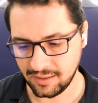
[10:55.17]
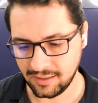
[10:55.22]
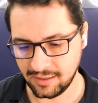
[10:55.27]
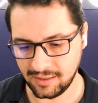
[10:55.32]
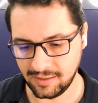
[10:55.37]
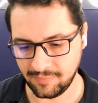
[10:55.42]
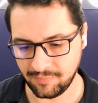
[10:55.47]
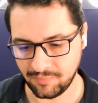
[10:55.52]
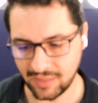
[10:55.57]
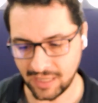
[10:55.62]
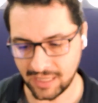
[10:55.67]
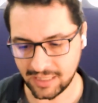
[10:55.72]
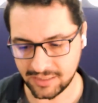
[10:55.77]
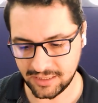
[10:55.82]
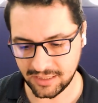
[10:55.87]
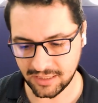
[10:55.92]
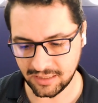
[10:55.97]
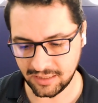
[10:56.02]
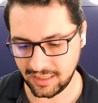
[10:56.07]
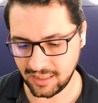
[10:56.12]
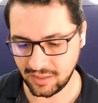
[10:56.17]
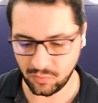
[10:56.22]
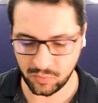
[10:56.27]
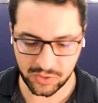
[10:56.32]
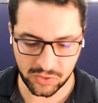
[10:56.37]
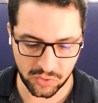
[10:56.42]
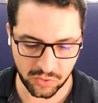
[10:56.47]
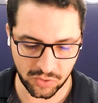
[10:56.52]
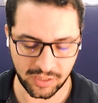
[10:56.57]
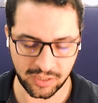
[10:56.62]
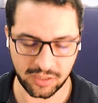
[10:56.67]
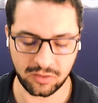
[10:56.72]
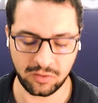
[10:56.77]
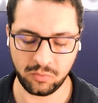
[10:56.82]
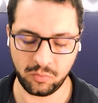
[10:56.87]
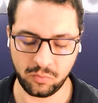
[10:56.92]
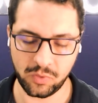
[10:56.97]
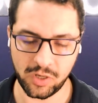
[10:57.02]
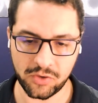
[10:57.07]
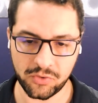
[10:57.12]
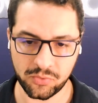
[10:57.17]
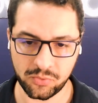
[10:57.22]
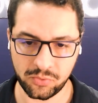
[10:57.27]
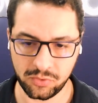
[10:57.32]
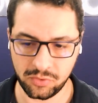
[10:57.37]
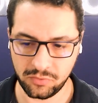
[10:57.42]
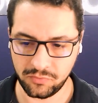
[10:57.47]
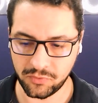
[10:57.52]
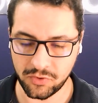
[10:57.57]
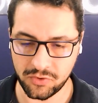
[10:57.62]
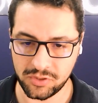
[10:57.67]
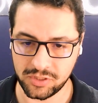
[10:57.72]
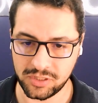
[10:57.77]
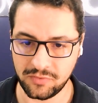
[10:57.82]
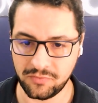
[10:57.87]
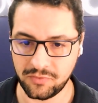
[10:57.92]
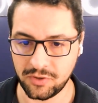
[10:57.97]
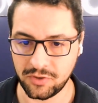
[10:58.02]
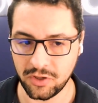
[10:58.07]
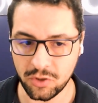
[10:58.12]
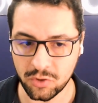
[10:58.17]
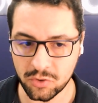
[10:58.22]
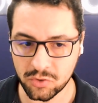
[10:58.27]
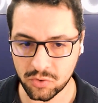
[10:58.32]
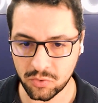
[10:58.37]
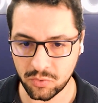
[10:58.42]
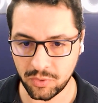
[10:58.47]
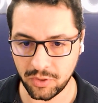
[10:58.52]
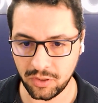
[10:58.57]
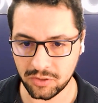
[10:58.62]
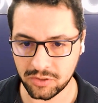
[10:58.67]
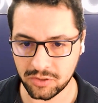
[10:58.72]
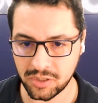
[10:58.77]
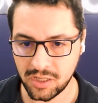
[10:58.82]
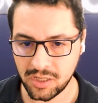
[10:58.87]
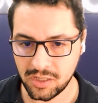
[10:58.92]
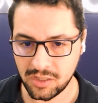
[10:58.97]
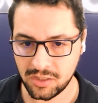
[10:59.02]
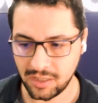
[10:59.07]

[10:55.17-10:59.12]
Ideally, we do a little walkthrough for the different user roles,